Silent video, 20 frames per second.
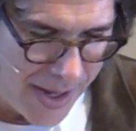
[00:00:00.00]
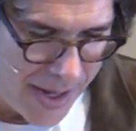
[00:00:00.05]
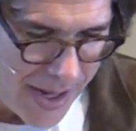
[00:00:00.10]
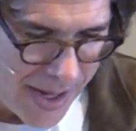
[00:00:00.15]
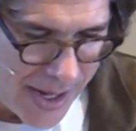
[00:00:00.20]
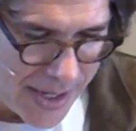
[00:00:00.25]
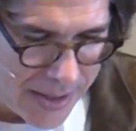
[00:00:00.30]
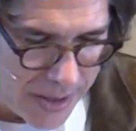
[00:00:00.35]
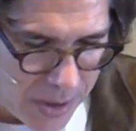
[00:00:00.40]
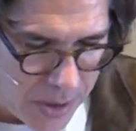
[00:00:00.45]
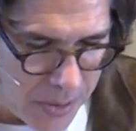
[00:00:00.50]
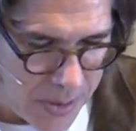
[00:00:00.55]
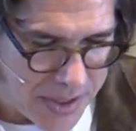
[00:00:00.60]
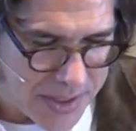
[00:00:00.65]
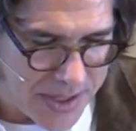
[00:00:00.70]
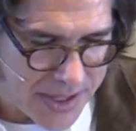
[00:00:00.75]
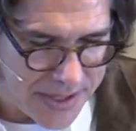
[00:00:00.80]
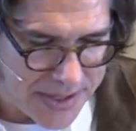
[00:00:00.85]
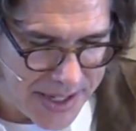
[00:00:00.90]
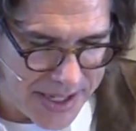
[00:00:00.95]
And
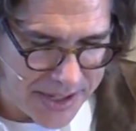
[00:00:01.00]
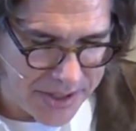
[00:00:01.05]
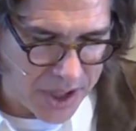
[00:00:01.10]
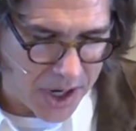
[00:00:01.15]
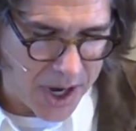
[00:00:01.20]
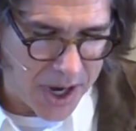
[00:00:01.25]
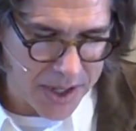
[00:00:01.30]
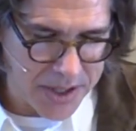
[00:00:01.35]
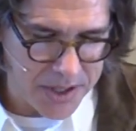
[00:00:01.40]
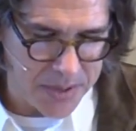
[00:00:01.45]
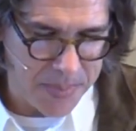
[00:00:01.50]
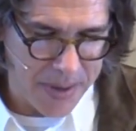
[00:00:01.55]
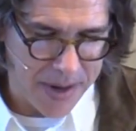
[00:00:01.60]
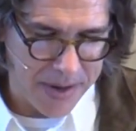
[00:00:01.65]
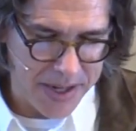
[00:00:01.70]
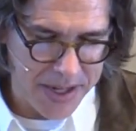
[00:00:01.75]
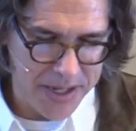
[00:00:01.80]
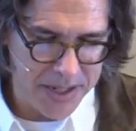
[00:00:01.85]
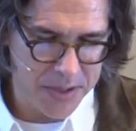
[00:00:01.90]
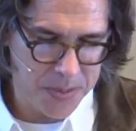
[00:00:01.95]
Lewis, as he talks
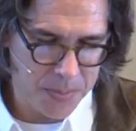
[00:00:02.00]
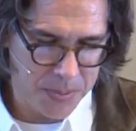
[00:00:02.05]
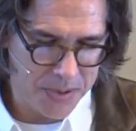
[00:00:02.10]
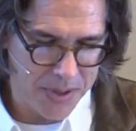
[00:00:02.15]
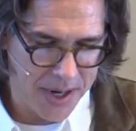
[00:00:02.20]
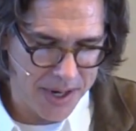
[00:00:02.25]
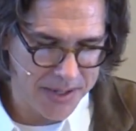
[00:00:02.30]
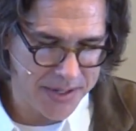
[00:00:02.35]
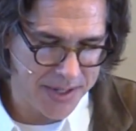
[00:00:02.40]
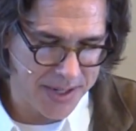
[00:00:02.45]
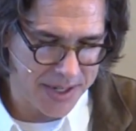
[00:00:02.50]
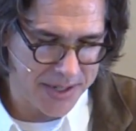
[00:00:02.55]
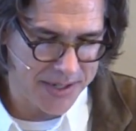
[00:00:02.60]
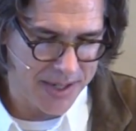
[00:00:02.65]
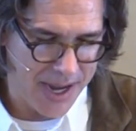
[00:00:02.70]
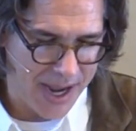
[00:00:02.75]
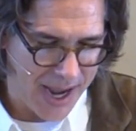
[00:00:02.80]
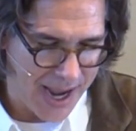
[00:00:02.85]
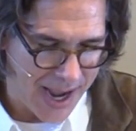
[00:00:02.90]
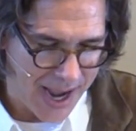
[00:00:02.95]
about his process,
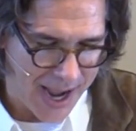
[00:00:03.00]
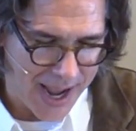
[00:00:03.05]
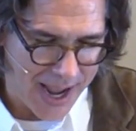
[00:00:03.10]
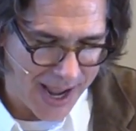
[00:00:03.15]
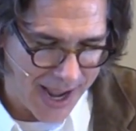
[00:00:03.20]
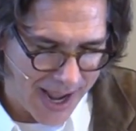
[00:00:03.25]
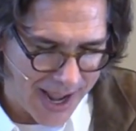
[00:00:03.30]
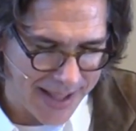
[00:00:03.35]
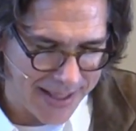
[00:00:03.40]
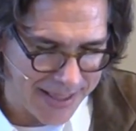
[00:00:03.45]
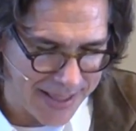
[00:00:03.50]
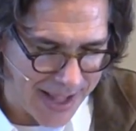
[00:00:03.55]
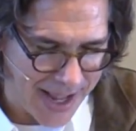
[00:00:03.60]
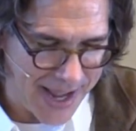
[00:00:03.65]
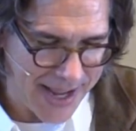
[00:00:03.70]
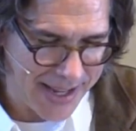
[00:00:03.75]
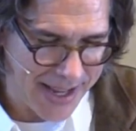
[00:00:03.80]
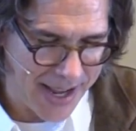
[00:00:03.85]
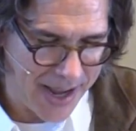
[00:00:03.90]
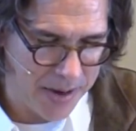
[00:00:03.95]
I, I
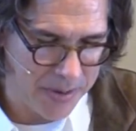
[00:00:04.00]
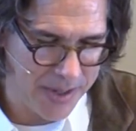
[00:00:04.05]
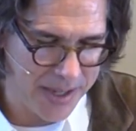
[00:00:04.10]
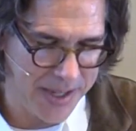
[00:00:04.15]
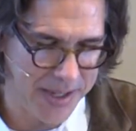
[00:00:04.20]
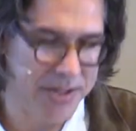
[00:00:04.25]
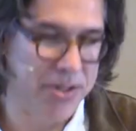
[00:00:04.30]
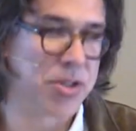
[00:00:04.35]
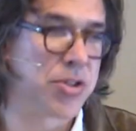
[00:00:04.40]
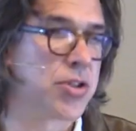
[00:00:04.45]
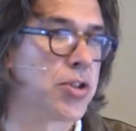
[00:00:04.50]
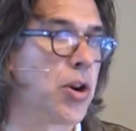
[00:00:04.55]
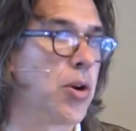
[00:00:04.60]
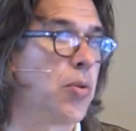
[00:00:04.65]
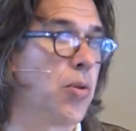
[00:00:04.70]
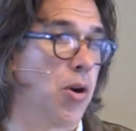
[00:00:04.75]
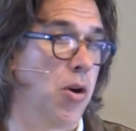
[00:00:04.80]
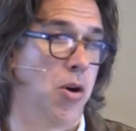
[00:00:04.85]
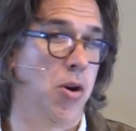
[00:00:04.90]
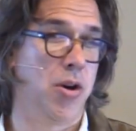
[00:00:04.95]
like how he's
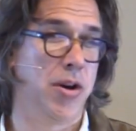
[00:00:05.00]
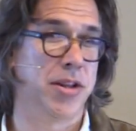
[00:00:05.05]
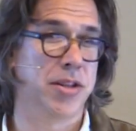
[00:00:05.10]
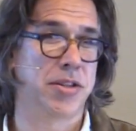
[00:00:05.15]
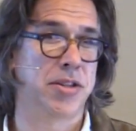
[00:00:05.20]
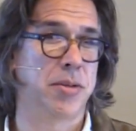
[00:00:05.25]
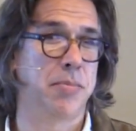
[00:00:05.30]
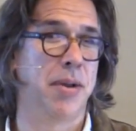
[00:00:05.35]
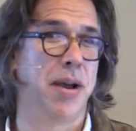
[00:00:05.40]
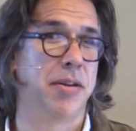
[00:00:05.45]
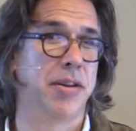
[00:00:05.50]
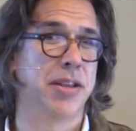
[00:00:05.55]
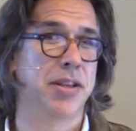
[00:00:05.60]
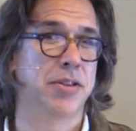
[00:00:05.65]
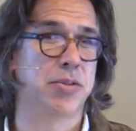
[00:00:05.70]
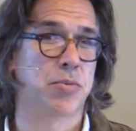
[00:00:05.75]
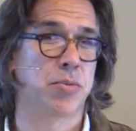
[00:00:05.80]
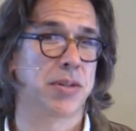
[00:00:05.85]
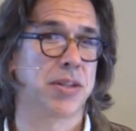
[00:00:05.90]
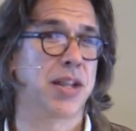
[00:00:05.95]
so honest about
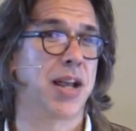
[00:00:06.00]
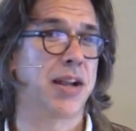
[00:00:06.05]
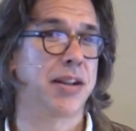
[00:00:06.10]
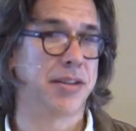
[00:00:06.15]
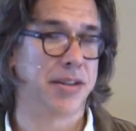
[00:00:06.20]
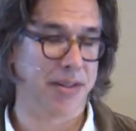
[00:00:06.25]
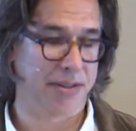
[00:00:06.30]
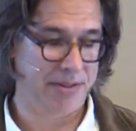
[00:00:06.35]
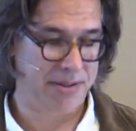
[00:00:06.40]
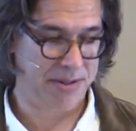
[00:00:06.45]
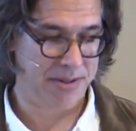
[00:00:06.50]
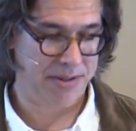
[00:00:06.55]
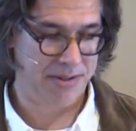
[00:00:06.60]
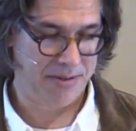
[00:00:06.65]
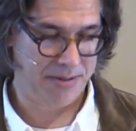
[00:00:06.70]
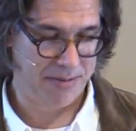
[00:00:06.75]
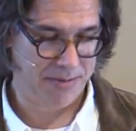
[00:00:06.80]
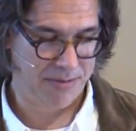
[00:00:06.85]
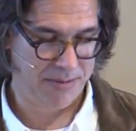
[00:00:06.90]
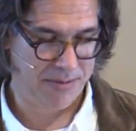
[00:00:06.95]
his
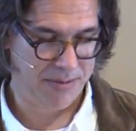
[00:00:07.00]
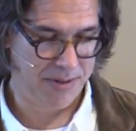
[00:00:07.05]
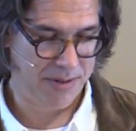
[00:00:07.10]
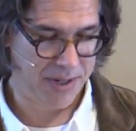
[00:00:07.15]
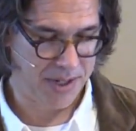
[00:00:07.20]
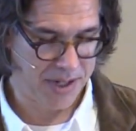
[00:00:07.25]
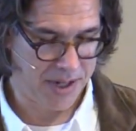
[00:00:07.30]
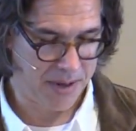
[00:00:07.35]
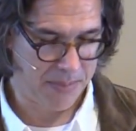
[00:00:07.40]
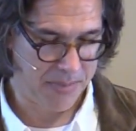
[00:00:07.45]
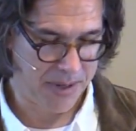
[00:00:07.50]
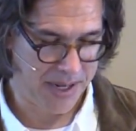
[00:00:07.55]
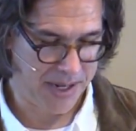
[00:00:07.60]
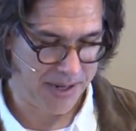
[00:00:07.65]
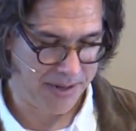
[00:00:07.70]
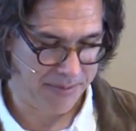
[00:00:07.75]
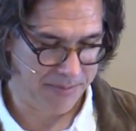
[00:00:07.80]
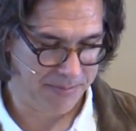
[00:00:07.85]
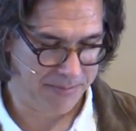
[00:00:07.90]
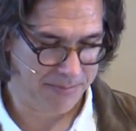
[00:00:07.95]
reluctance to come in.